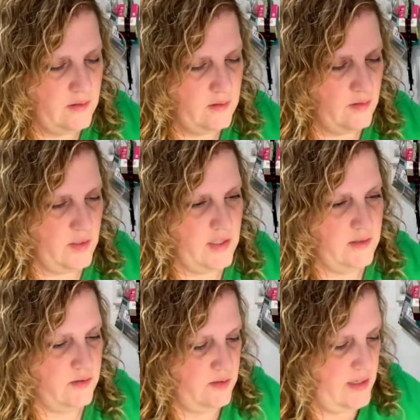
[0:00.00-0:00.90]
All right,
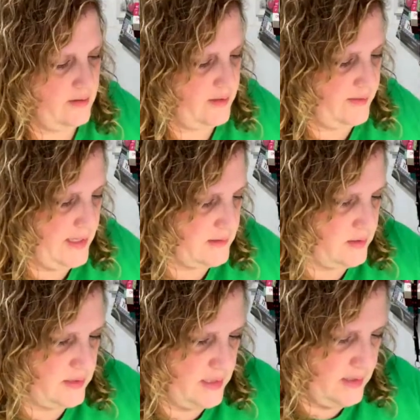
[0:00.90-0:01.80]
so now that that's
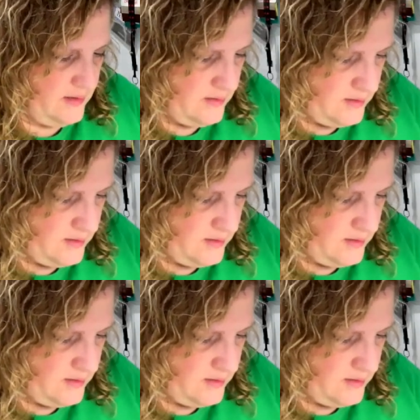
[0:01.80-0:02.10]
done,